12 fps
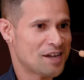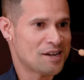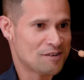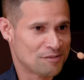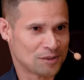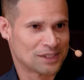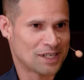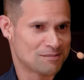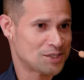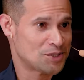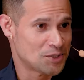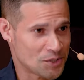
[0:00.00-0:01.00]
a full-time
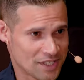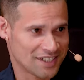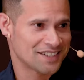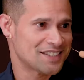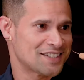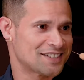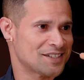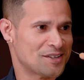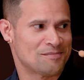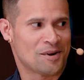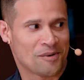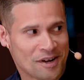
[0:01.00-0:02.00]
student, so
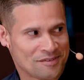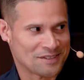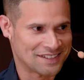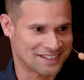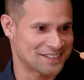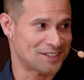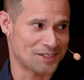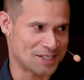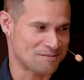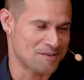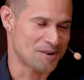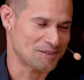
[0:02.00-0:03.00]
my wife has got to
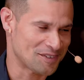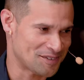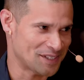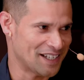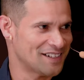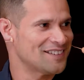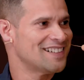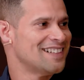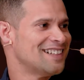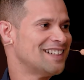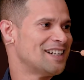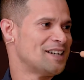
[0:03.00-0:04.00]
support me for now.
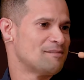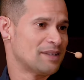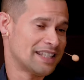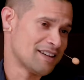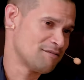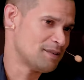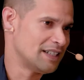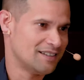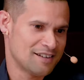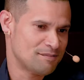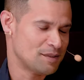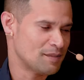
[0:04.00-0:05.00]
But they've
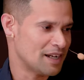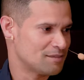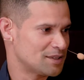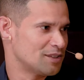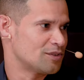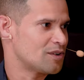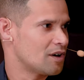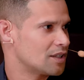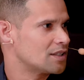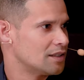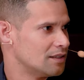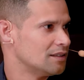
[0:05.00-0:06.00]
been my absolute rock.
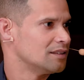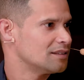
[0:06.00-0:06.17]
So